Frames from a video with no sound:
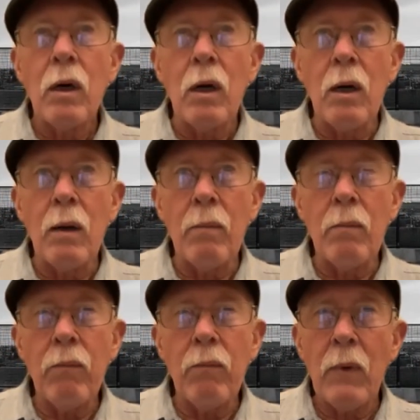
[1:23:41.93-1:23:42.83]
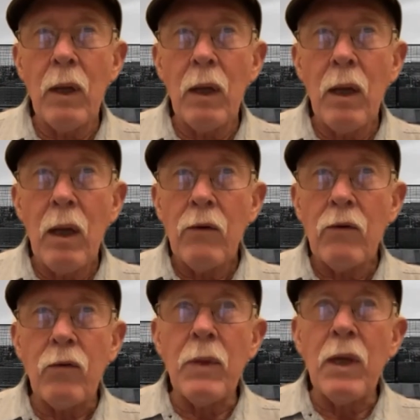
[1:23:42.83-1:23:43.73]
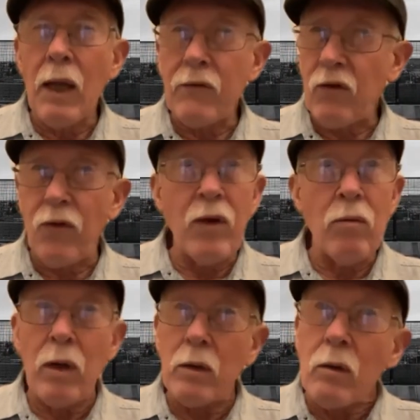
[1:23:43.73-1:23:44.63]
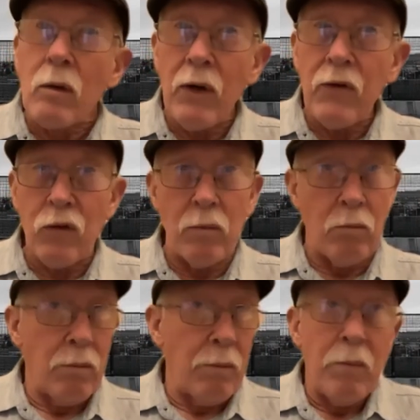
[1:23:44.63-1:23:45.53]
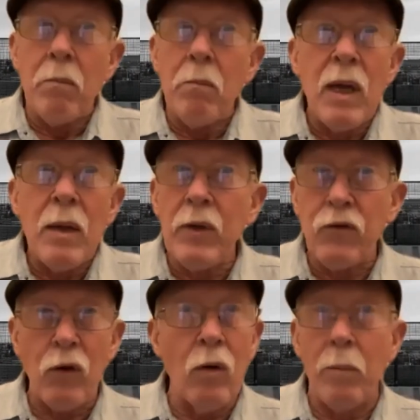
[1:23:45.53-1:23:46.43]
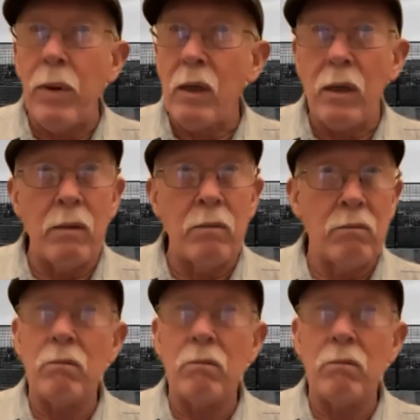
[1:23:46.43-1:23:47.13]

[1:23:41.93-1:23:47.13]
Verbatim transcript: um, to me, that's a theoretical question. Maybe so, but